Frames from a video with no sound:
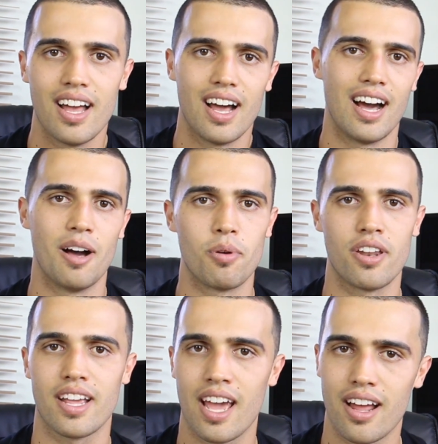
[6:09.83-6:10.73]
But
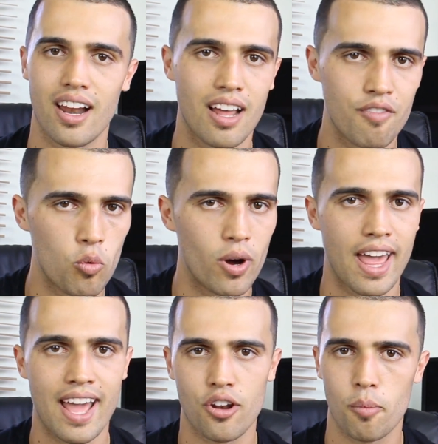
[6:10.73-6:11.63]
then again, I love the
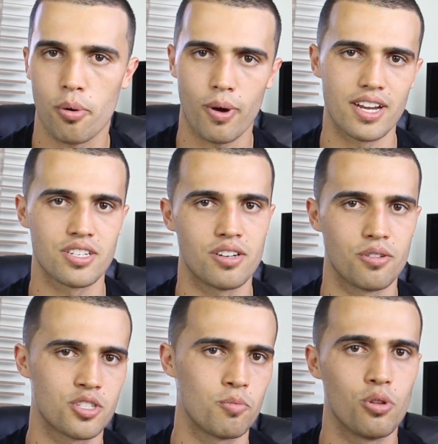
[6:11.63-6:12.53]
one-handed operation
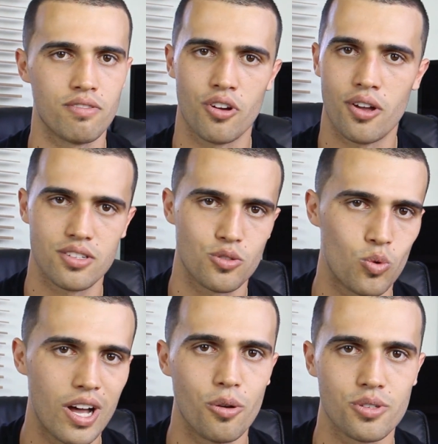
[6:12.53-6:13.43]
on smaller phones as
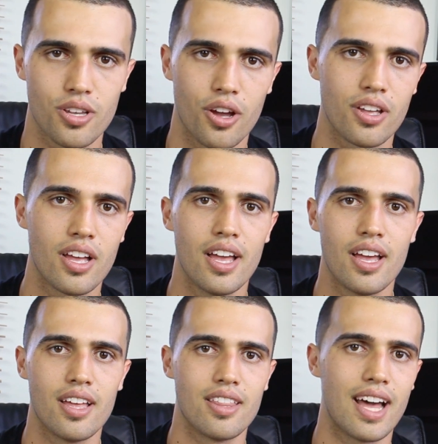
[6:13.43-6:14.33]
well. So
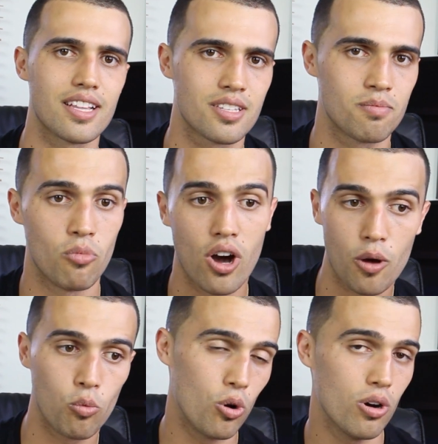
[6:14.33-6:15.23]
that's my
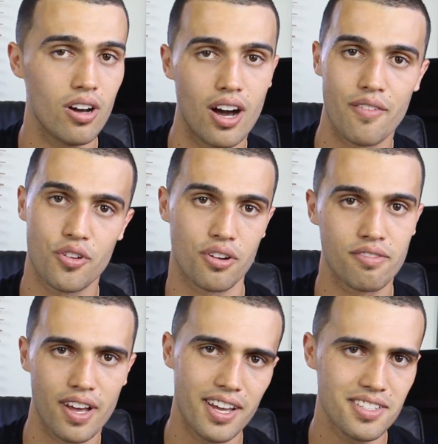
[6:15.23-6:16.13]
war I've got to
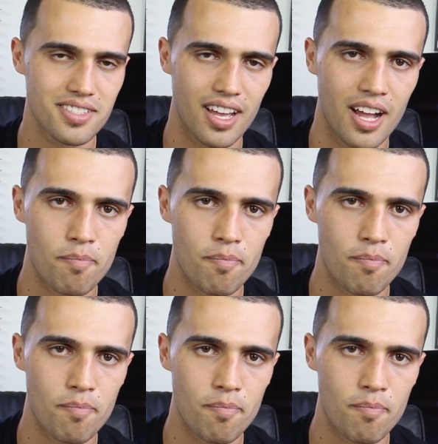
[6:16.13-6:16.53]
face.